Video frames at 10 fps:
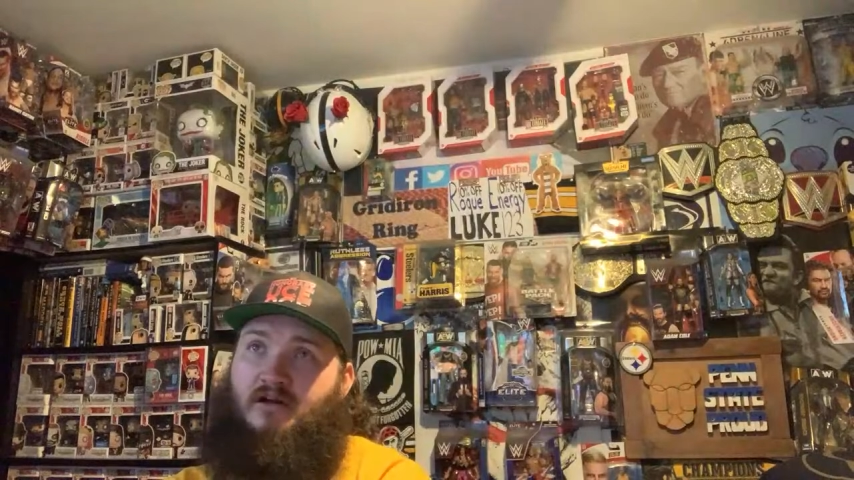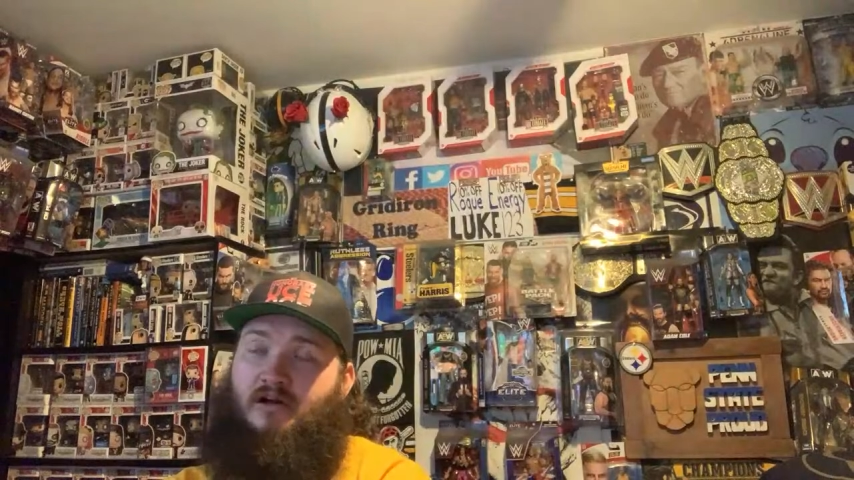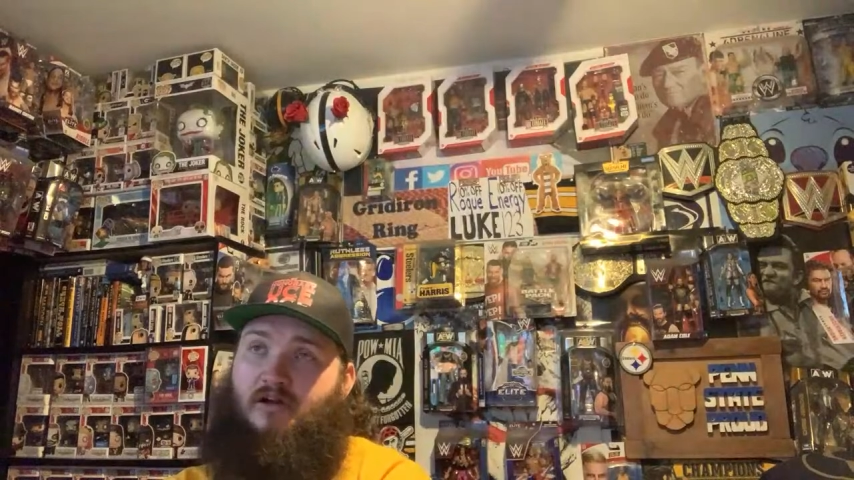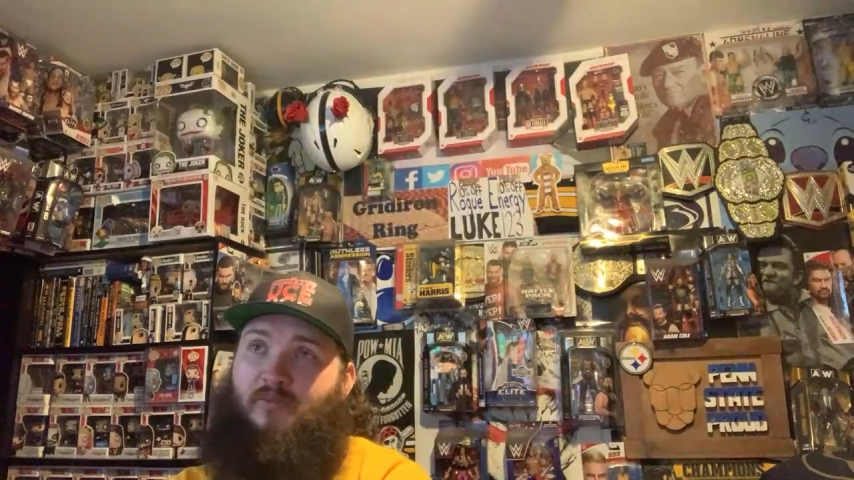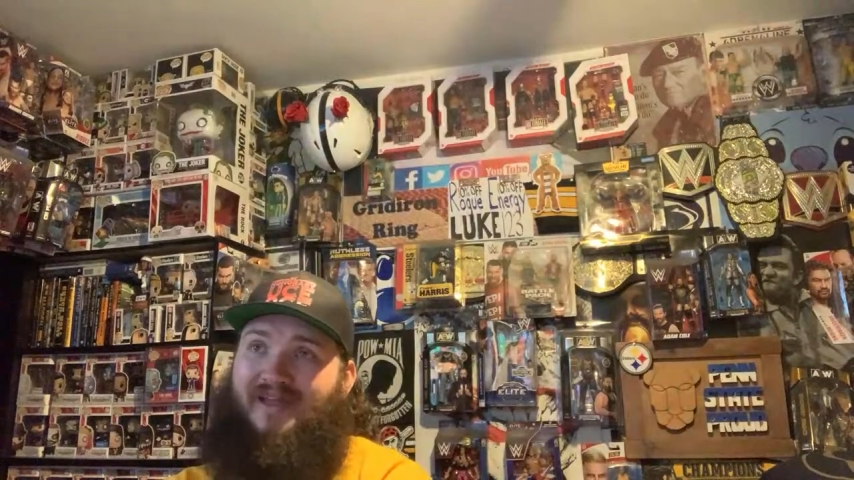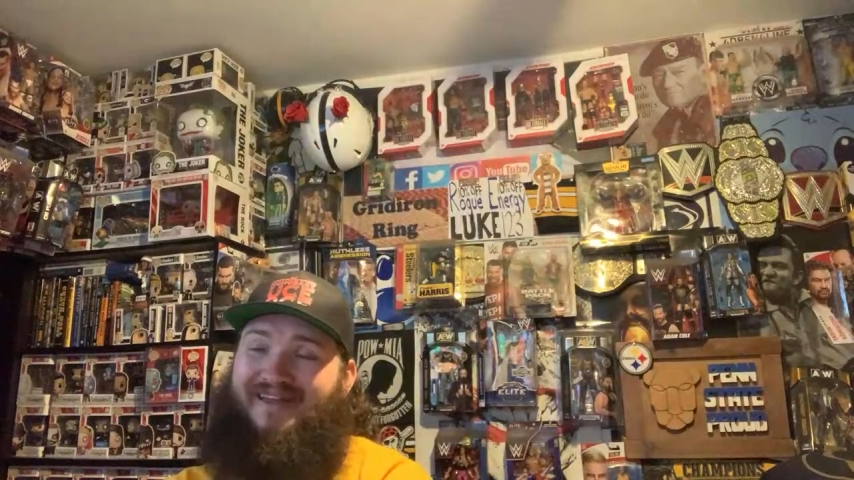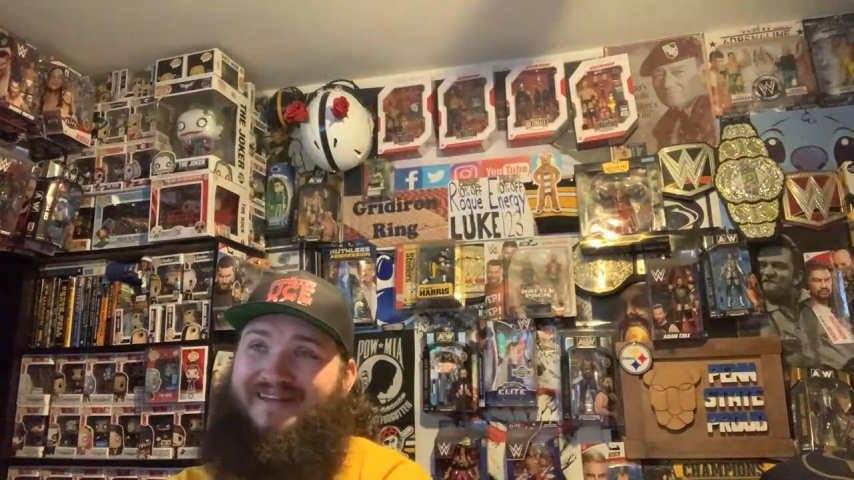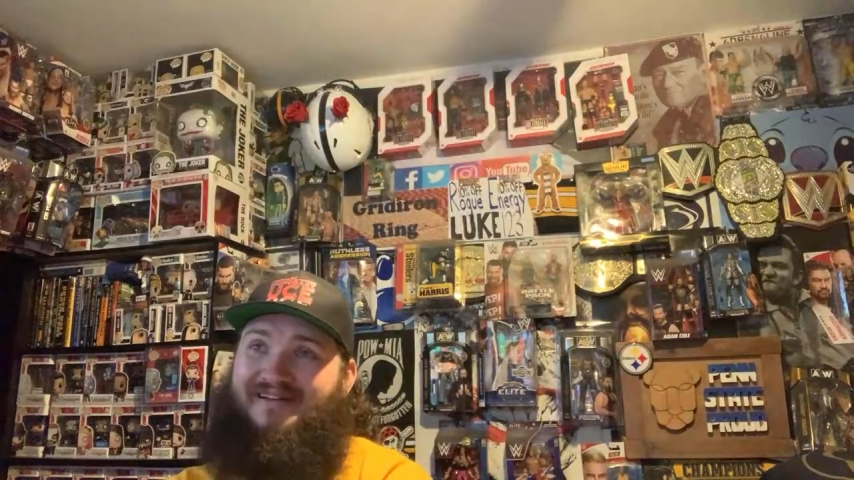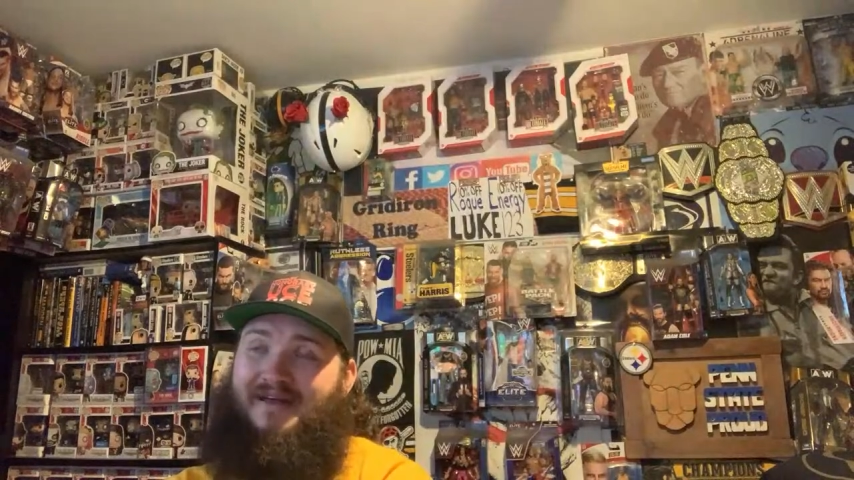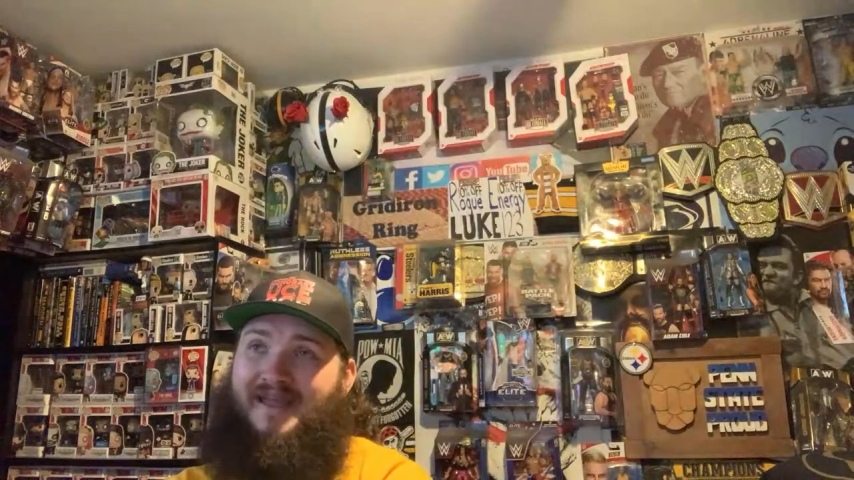not going to pick again
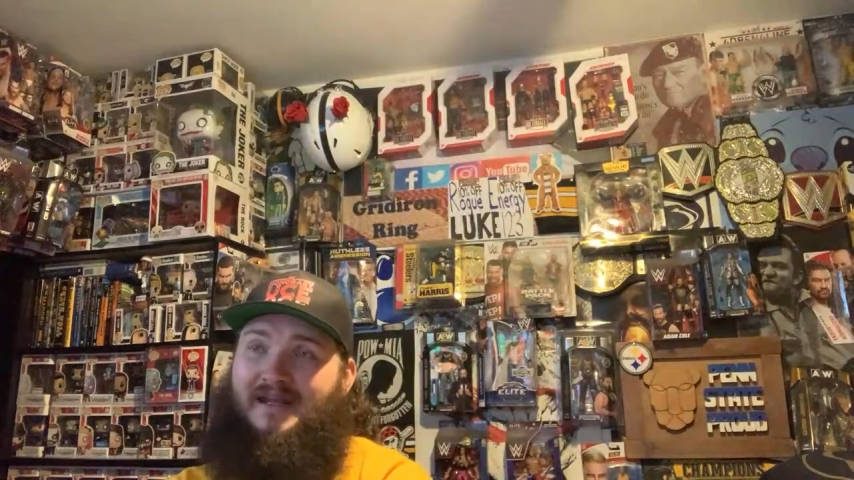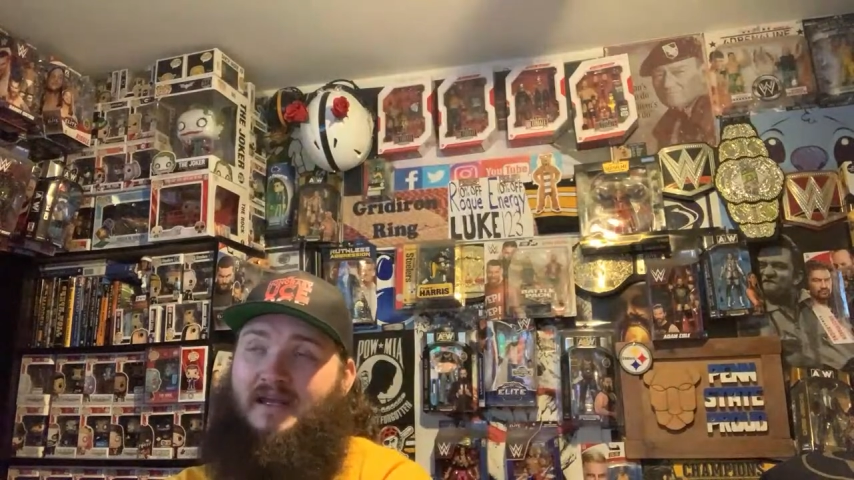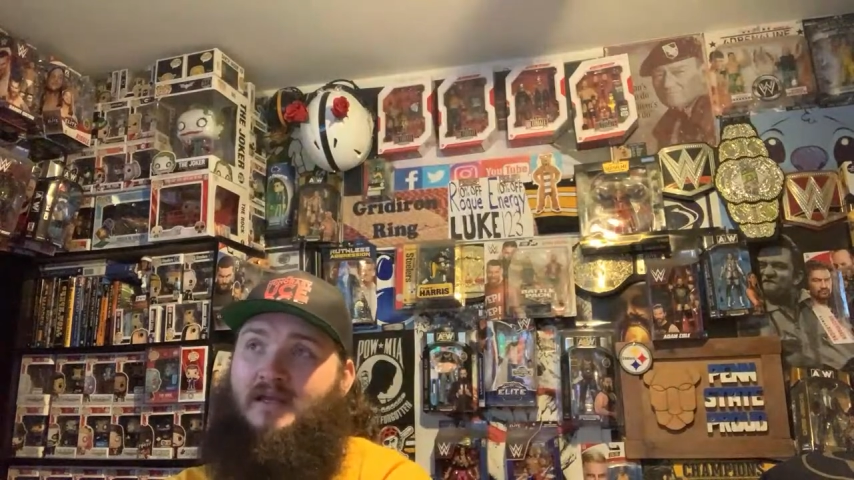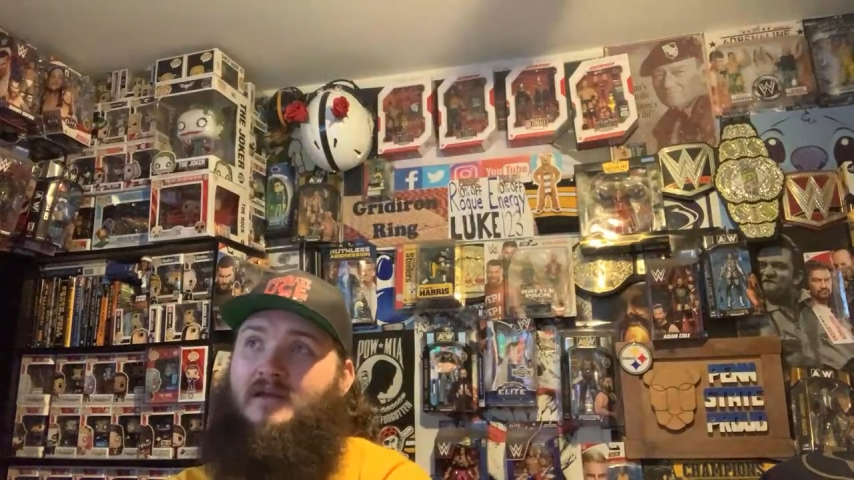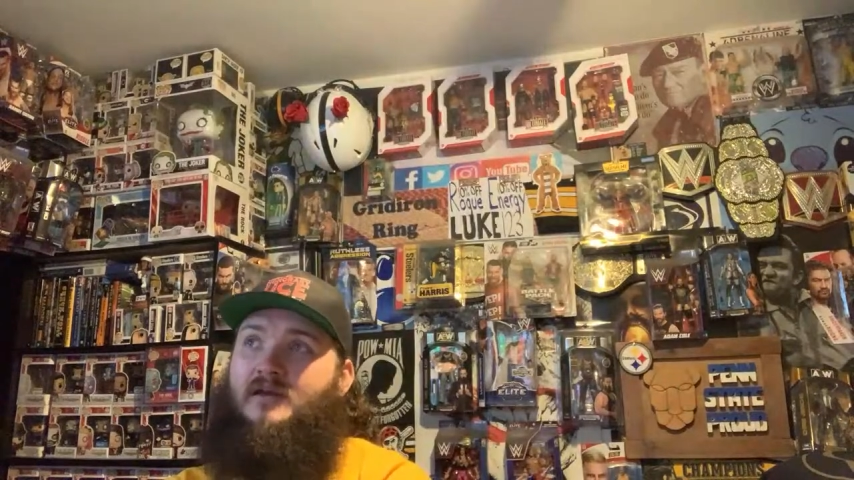until 80.